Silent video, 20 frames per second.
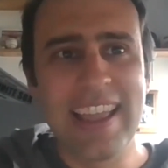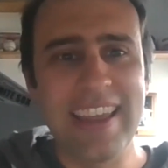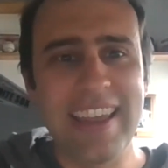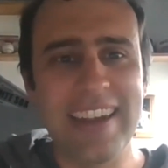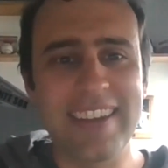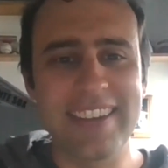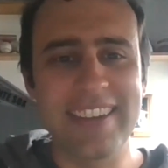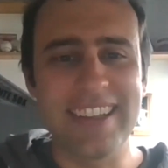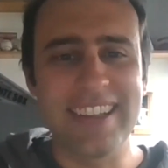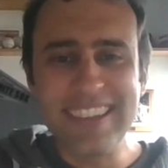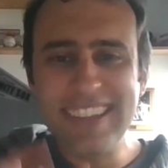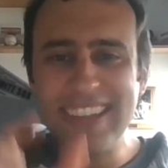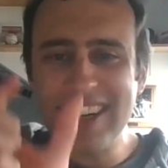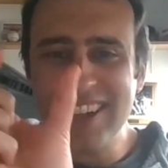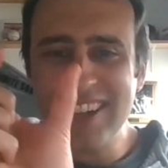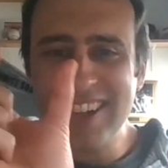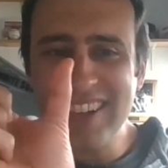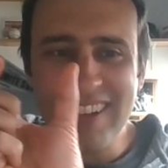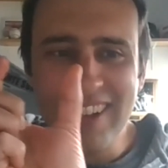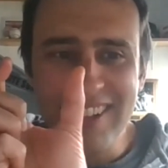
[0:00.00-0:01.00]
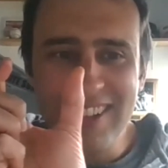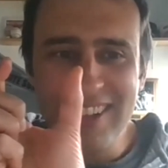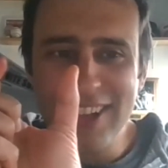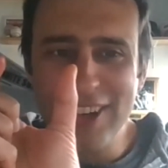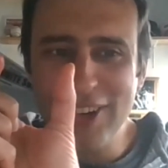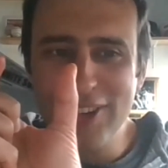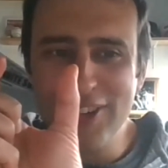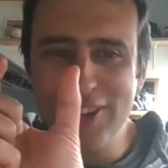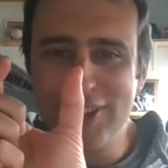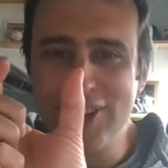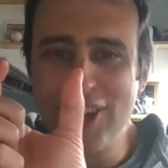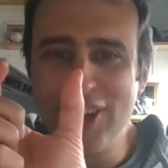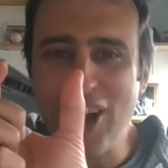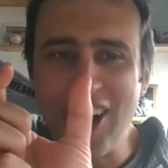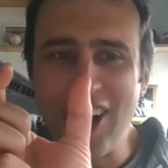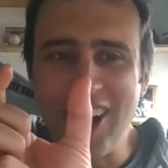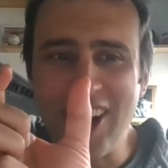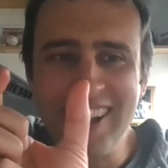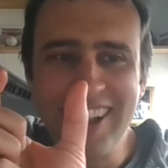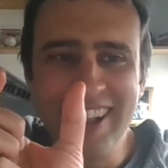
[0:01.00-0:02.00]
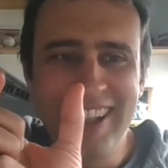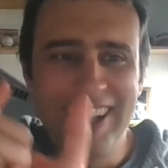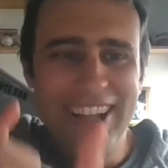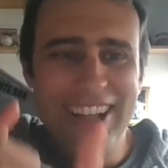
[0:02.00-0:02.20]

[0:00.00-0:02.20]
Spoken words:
And it's a little skull